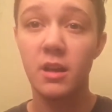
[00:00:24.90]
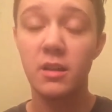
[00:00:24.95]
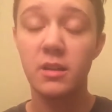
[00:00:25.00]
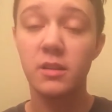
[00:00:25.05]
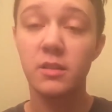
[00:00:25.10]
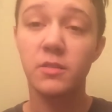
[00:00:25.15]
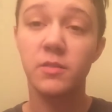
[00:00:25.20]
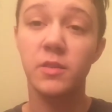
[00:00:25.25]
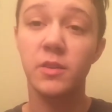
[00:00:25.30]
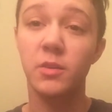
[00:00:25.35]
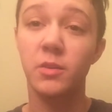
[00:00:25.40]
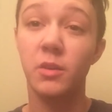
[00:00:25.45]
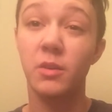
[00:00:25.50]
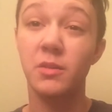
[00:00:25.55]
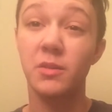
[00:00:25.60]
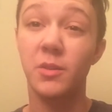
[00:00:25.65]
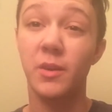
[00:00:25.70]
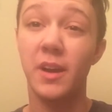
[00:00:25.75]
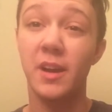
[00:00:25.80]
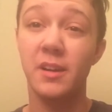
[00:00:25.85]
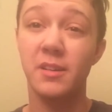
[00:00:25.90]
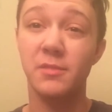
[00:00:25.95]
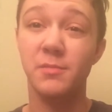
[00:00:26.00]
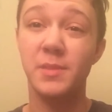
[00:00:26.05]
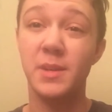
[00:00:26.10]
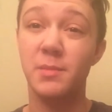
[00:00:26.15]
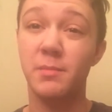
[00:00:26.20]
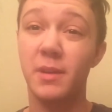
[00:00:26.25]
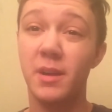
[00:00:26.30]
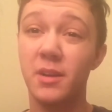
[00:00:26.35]
This video will also have
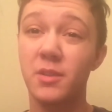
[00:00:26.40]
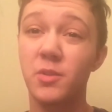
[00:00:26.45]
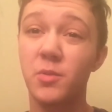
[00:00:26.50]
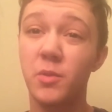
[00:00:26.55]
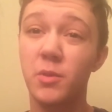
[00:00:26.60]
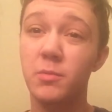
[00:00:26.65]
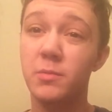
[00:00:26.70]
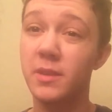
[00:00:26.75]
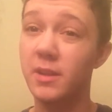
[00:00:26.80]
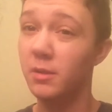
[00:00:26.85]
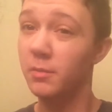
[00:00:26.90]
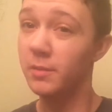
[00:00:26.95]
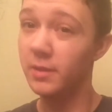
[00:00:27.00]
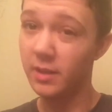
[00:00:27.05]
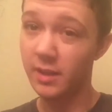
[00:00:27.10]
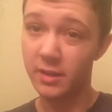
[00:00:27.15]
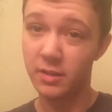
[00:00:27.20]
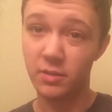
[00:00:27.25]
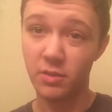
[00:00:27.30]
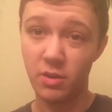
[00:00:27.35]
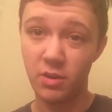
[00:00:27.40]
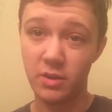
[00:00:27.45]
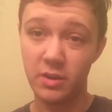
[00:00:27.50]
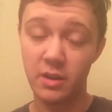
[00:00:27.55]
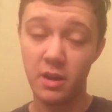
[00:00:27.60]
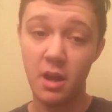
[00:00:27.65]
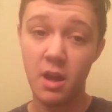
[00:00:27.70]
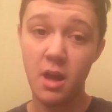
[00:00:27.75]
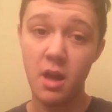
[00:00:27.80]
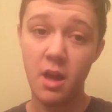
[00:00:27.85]
me in my underwear, but that'll be later
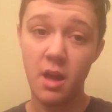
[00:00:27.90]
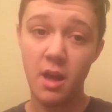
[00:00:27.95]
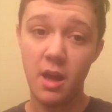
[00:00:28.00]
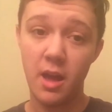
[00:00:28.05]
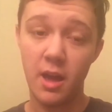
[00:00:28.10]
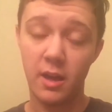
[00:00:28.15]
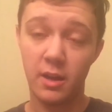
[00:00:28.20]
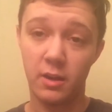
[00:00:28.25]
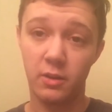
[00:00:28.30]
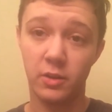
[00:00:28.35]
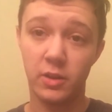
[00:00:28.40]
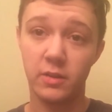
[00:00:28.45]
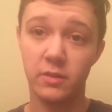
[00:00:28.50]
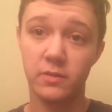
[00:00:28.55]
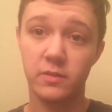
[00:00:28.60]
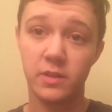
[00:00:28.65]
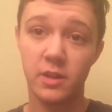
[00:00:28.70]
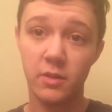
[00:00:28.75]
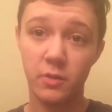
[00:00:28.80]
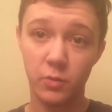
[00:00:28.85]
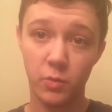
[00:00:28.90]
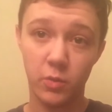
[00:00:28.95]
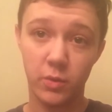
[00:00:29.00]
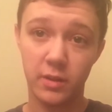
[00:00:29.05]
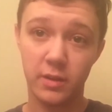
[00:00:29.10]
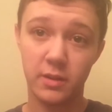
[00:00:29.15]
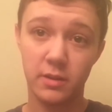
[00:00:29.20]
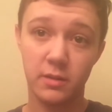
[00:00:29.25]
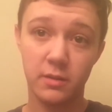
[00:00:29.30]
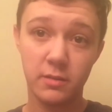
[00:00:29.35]
on, and I'll give another
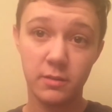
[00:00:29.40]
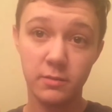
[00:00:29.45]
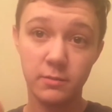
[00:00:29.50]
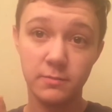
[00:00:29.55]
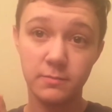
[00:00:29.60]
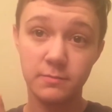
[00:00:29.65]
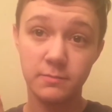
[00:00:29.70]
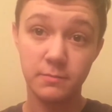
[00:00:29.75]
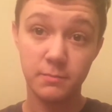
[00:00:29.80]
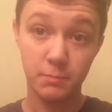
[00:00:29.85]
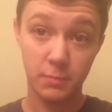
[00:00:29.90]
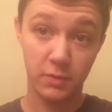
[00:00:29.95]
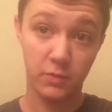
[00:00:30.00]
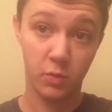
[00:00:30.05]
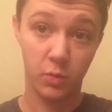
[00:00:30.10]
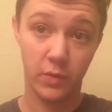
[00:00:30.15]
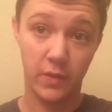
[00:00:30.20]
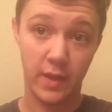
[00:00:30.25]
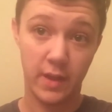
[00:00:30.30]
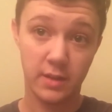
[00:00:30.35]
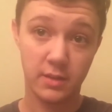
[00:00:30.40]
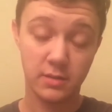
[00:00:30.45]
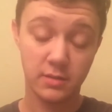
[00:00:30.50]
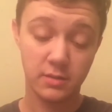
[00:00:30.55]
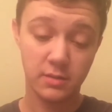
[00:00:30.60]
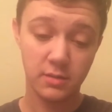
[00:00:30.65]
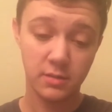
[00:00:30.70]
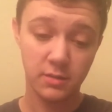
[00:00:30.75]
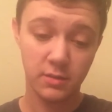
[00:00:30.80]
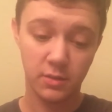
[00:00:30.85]
warning before that.
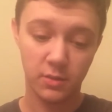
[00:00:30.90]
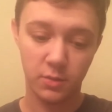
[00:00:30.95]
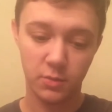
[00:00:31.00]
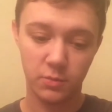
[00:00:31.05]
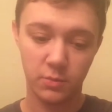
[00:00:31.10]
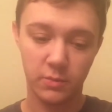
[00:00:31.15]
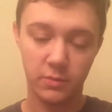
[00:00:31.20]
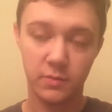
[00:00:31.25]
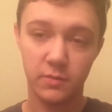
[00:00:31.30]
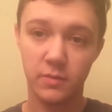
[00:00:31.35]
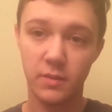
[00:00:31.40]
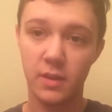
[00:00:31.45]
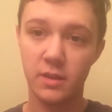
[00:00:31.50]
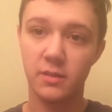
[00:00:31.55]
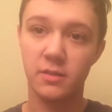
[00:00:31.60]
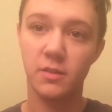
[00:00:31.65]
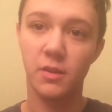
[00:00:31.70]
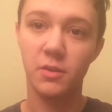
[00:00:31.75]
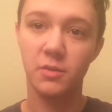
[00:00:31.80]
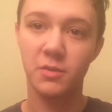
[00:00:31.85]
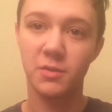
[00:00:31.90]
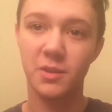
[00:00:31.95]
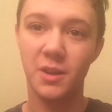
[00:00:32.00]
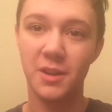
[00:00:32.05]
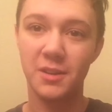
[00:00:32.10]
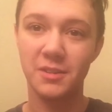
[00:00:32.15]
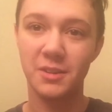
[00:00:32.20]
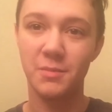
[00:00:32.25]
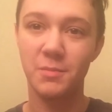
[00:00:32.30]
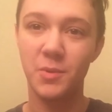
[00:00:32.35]
So if that's also
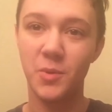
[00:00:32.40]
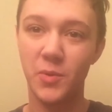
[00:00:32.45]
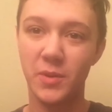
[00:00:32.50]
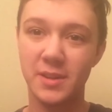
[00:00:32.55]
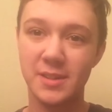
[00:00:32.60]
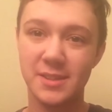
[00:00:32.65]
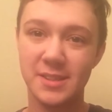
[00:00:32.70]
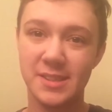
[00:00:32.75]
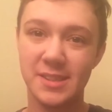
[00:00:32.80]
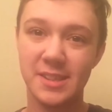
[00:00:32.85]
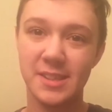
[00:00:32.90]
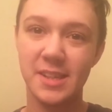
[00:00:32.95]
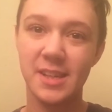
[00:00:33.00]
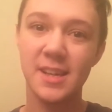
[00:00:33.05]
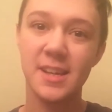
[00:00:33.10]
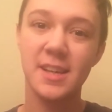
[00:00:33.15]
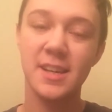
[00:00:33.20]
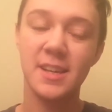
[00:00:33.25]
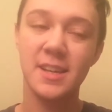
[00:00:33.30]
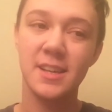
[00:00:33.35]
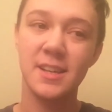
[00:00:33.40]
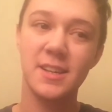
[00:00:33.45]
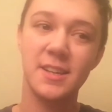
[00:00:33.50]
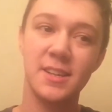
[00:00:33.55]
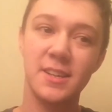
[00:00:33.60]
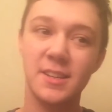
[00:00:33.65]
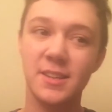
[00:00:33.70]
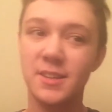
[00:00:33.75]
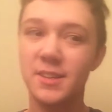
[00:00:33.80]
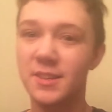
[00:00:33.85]
not something you want to see,
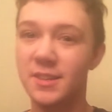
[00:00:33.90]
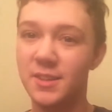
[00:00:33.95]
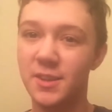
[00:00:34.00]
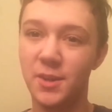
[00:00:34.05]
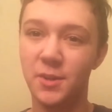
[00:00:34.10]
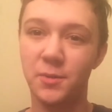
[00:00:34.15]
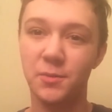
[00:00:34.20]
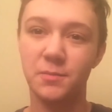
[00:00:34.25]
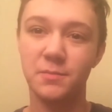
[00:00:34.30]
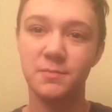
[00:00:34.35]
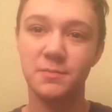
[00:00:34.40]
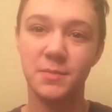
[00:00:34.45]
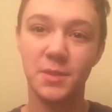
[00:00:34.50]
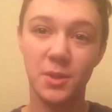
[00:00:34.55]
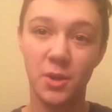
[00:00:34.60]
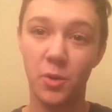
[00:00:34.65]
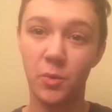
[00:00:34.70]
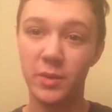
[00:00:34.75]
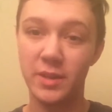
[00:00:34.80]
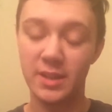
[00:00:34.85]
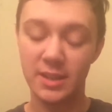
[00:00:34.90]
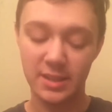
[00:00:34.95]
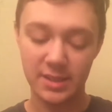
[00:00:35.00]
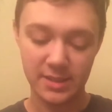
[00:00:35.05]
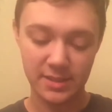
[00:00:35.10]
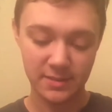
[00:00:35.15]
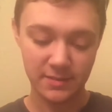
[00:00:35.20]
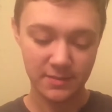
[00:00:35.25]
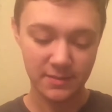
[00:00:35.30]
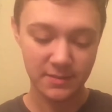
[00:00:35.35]
you know when to
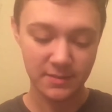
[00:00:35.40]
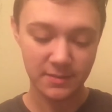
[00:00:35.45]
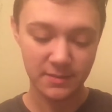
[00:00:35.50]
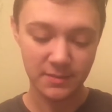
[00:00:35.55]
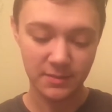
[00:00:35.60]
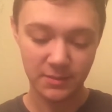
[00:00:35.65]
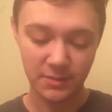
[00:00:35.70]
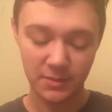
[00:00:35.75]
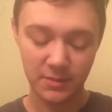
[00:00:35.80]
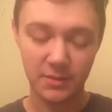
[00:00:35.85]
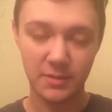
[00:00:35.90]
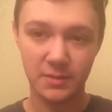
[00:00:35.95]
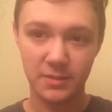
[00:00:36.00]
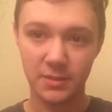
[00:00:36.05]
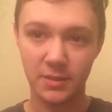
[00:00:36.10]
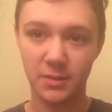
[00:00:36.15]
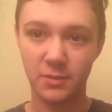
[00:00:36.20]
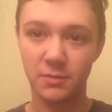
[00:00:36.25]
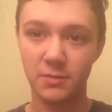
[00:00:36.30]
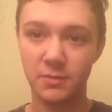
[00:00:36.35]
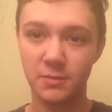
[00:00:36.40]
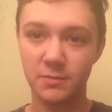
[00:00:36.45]
leave. Yeah.